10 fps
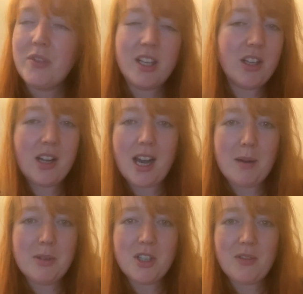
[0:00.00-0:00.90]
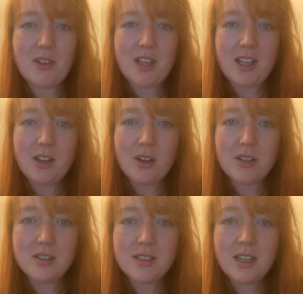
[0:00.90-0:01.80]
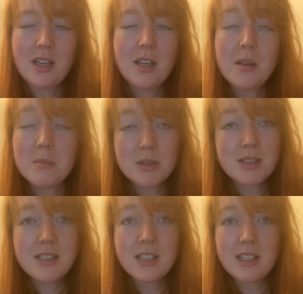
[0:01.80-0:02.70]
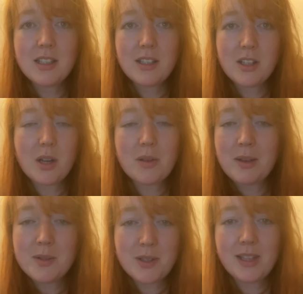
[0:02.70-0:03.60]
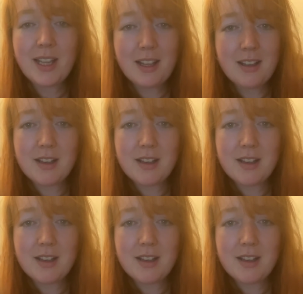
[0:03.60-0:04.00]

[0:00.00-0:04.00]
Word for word: you know, how much everything cost but still, you know, that was only a,